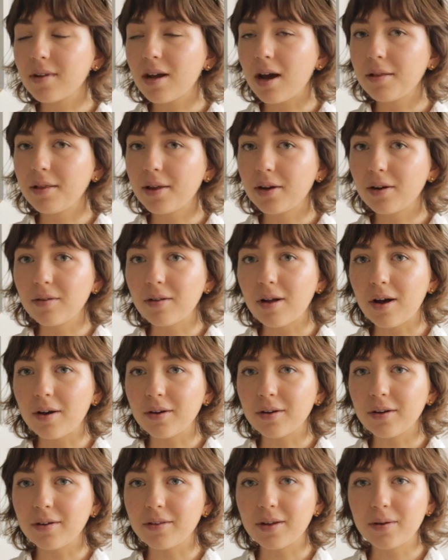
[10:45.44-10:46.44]
a little
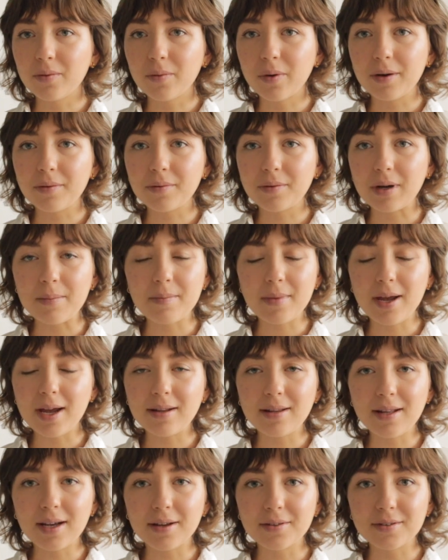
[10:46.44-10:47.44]
longer than what I
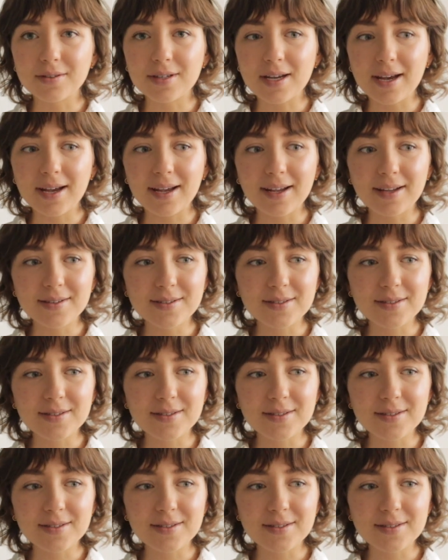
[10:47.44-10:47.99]
made the other day.